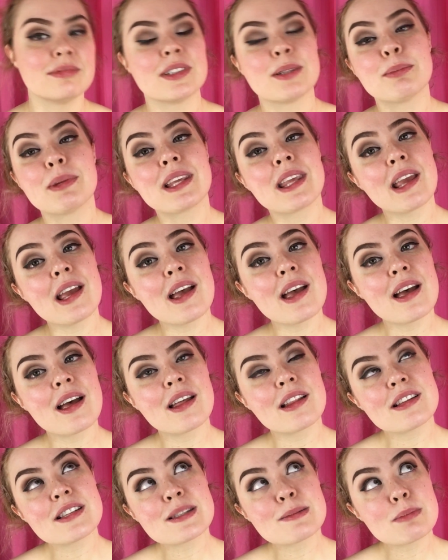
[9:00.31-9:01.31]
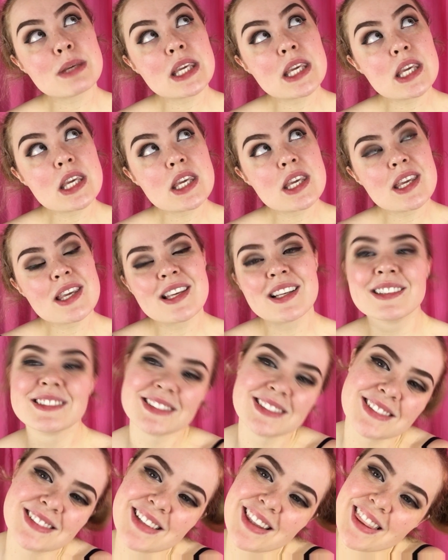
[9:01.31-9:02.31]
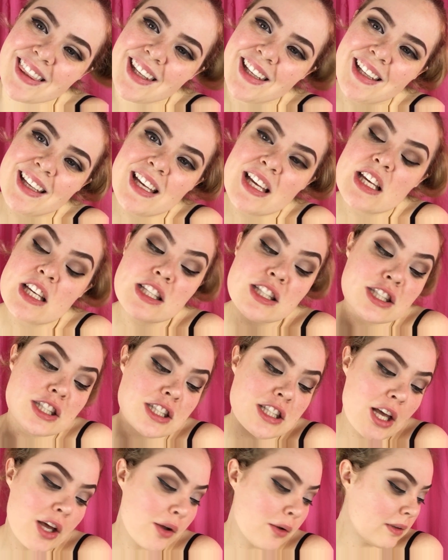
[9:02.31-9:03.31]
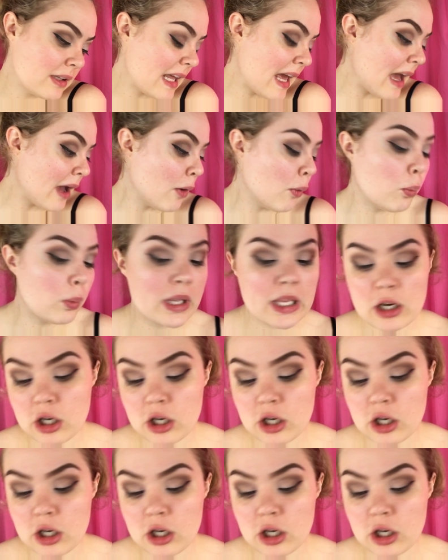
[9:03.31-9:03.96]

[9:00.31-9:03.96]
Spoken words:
Like, it's me. So now we